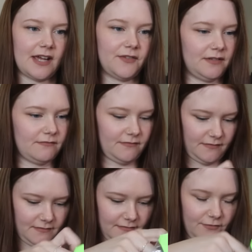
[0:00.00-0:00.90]
I
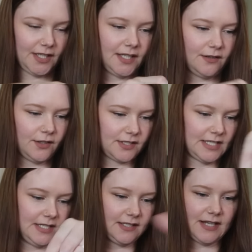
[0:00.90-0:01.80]
haven't really looked
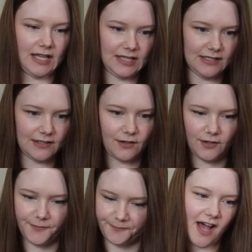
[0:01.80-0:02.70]
at these at
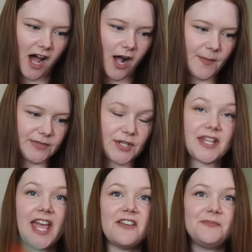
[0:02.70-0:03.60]
all. So
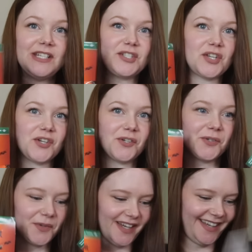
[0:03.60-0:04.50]
they gave me
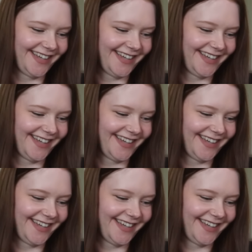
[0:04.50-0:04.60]
two.